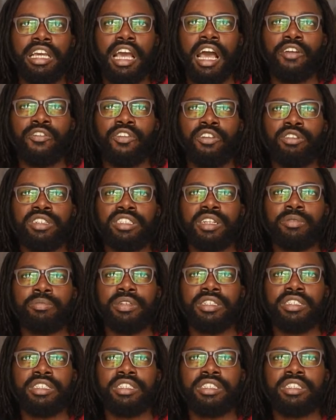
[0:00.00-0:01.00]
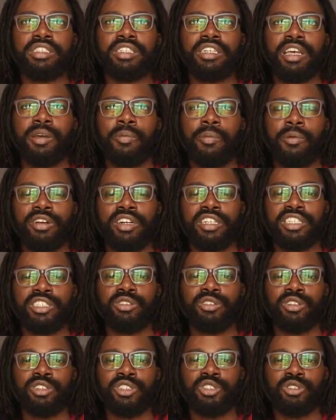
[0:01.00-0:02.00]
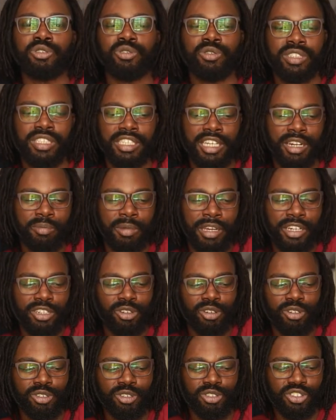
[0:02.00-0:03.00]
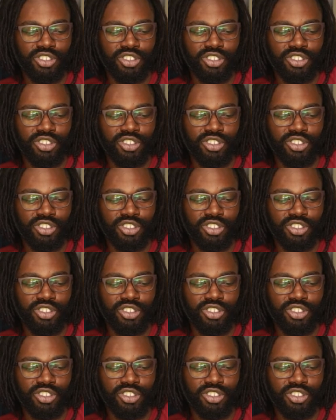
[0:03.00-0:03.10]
I found it a bit hypocritical to send my dog to